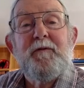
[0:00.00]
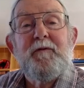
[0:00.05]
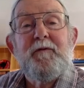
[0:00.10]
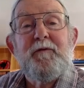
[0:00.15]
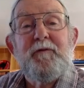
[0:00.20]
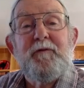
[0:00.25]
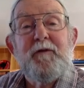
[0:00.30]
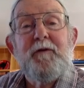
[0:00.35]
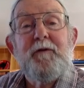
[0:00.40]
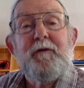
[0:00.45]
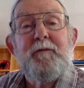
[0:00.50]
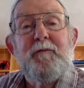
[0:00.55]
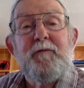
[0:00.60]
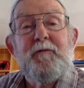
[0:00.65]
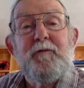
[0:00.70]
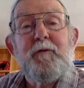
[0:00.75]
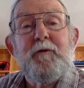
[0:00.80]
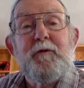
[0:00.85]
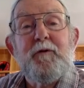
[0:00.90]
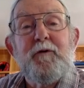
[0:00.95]
did
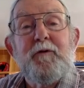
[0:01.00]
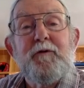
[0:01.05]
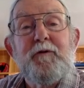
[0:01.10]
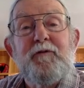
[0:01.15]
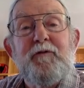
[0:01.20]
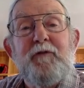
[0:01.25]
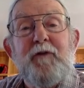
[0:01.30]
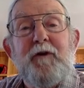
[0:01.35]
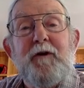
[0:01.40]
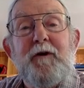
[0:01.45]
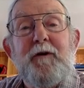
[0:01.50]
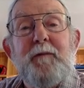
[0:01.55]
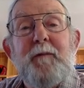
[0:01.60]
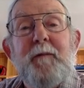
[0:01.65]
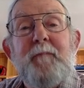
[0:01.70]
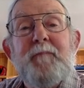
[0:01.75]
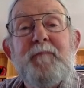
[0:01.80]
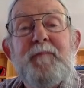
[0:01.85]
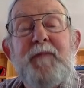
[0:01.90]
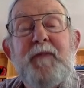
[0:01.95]
do a good job,
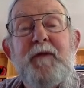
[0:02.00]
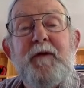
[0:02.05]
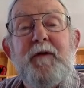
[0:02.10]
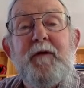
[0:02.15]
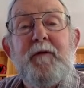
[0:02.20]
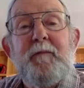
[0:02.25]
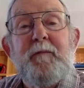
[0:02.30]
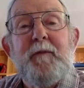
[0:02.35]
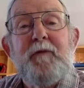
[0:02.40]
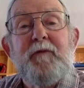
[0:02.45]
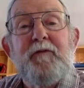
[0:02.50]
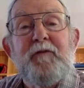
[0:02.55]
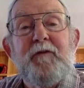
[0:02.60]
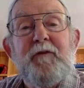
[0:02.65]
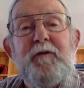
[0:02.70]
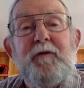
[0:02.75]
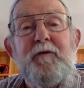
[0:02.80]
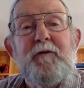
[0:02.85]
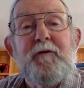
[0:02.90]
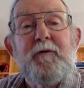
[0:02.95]
best he
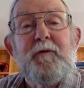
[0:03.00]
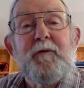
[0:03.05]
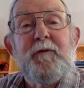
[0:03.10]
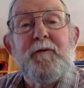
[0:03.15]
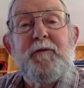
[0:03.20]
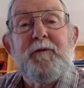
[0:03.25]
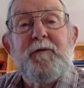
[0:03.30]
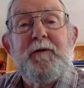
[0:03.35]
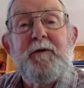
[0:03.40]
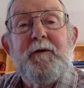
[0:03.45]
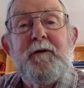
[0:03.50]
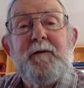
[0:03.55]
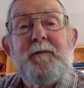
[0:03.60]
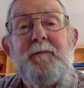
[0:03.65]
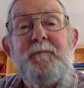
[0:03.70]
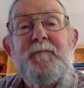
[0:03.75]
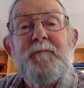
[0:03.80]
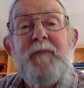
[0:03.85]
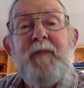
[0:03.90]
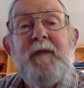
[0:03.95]
could do at the time,